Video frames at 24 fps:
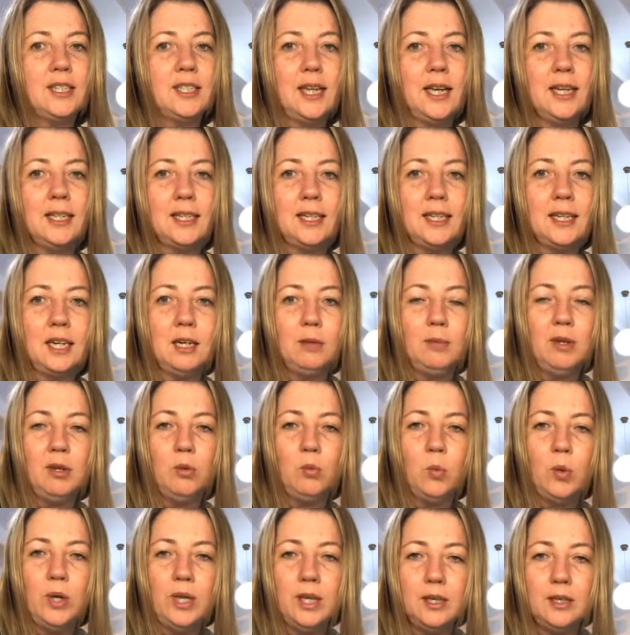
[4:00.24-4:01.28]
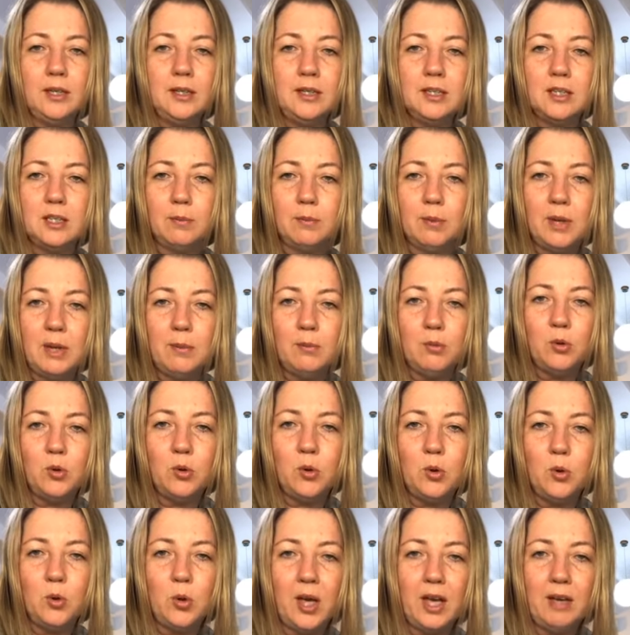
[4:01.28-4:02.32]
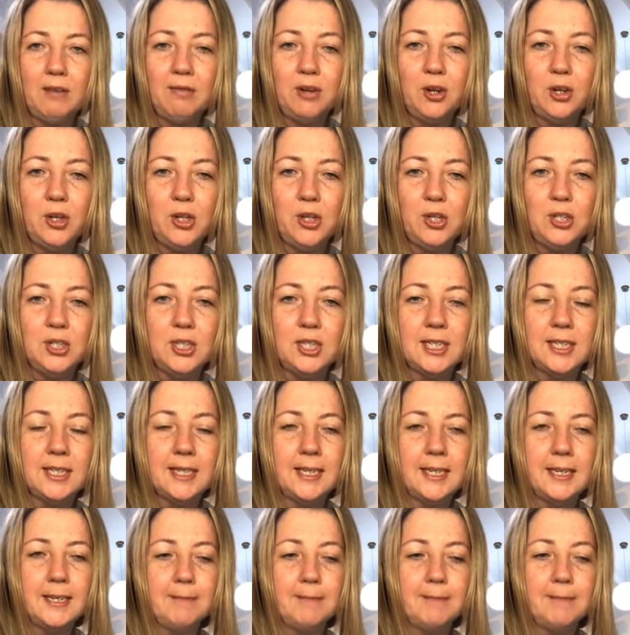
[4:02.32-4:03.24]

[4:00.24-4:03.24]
sounds a little bit weird to people who have learnt